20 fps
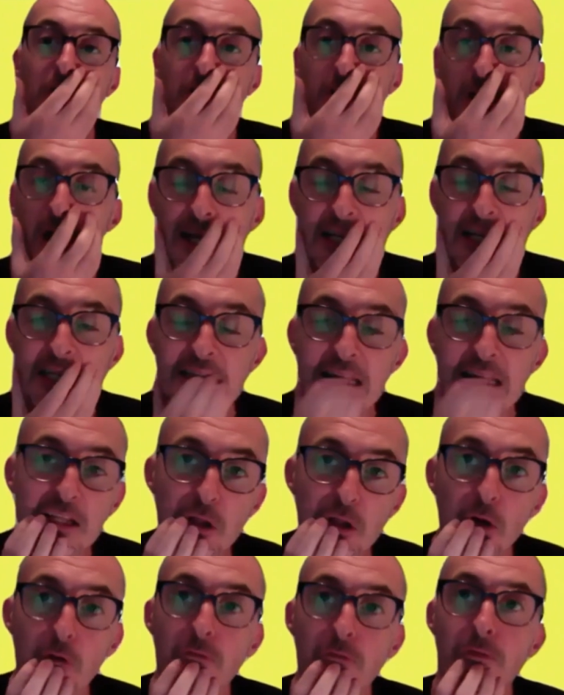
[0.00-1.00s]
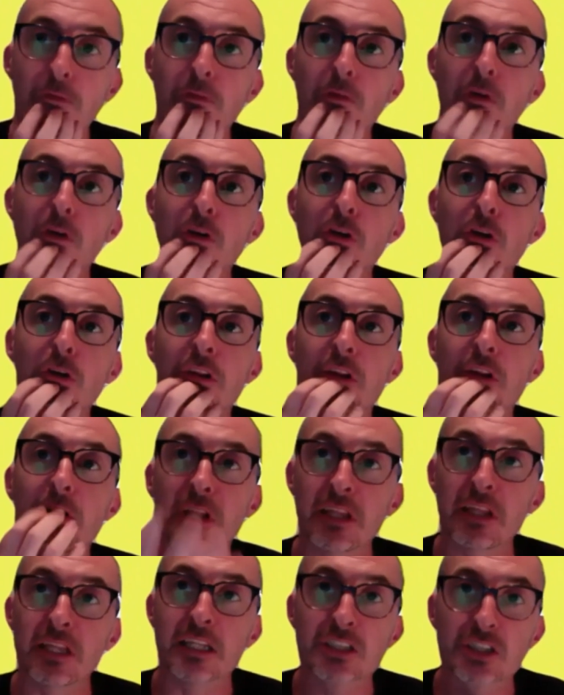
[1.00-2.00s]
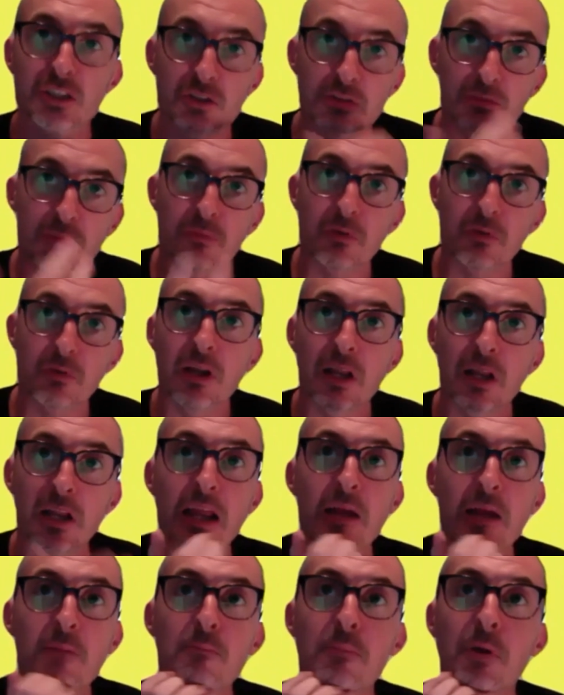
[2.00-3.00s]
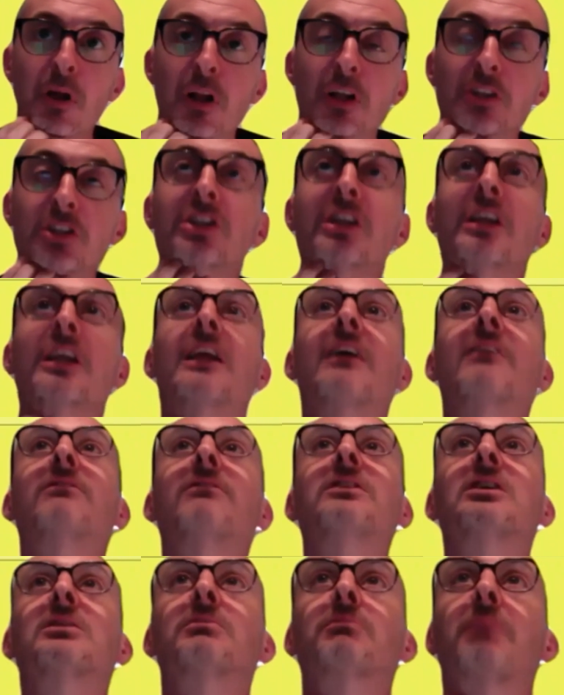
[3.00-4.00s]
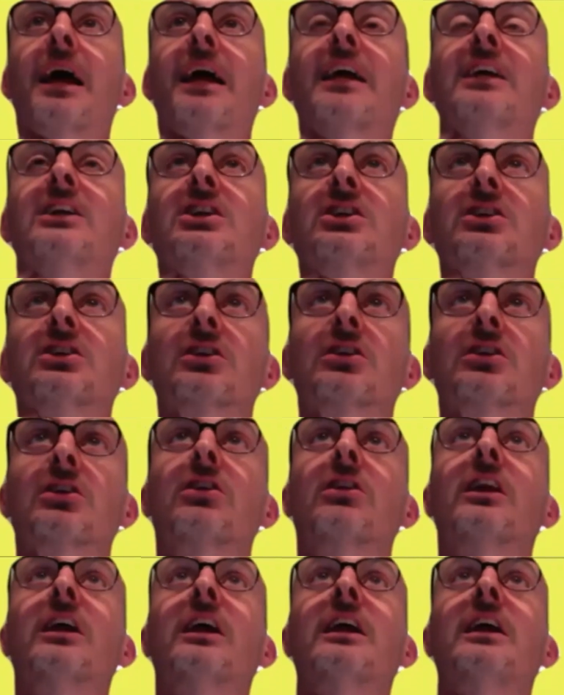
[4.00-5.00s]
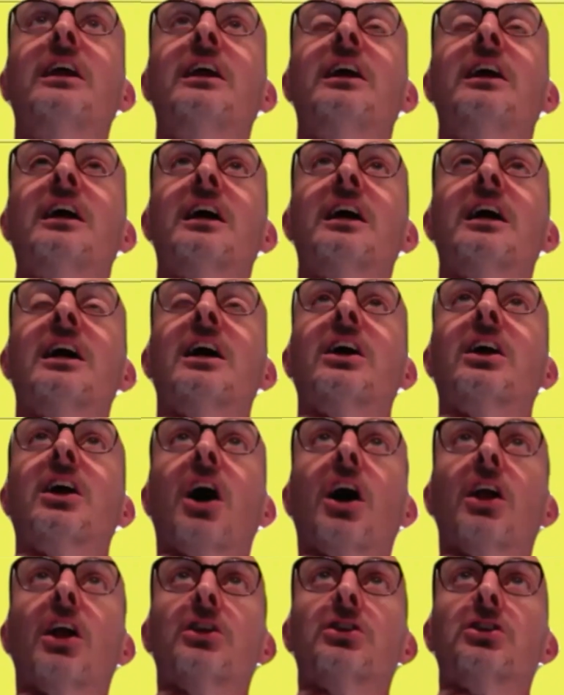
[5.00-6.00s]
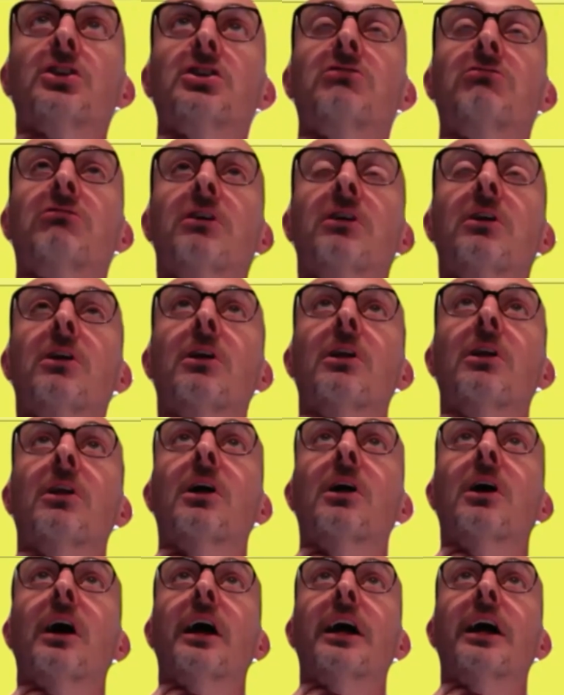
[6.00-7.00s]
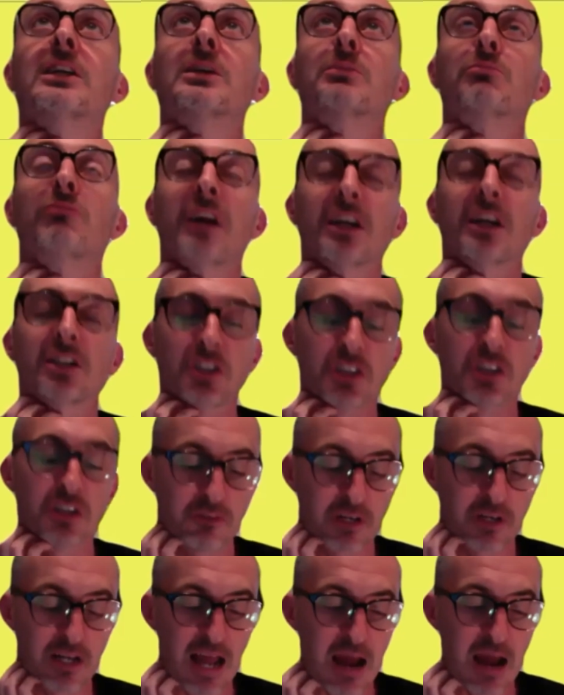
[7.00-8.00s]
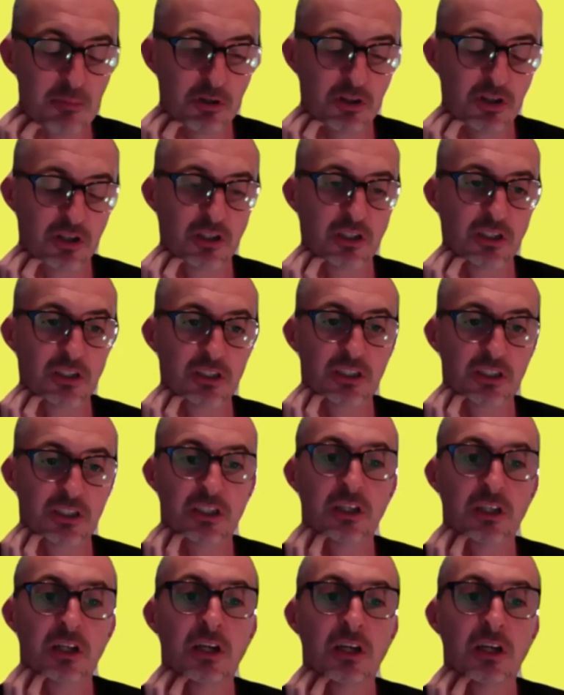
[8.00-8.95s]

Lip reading: I can think of this impulse to give space to the cultural expression of inhabitants.